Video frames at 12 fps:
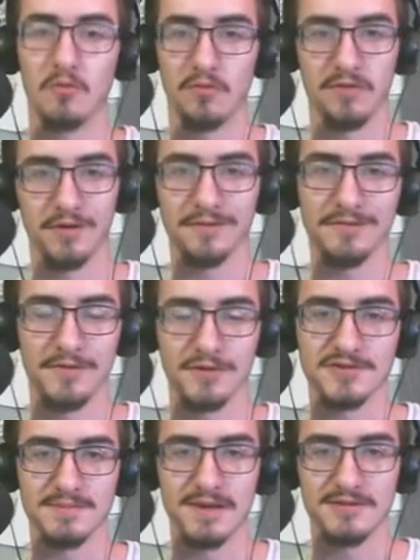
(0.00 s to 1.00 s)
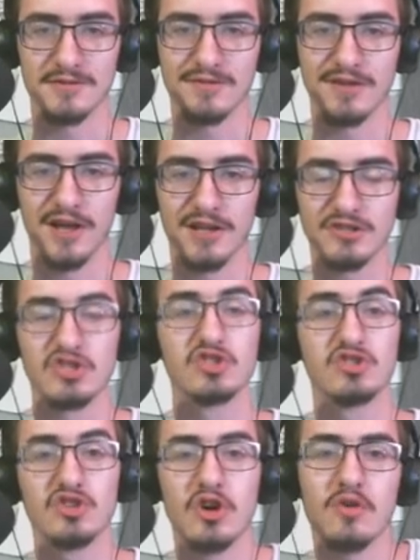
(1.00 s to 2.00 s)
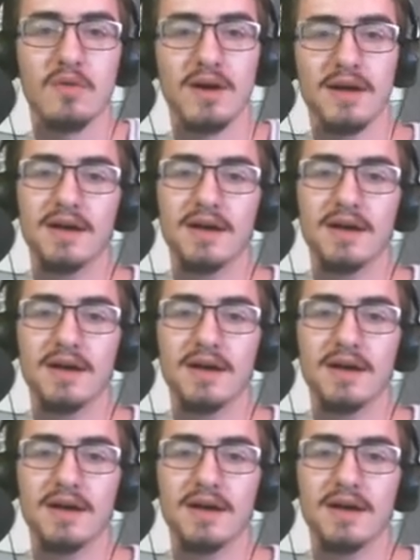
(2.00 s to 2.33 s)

for first semester of college. So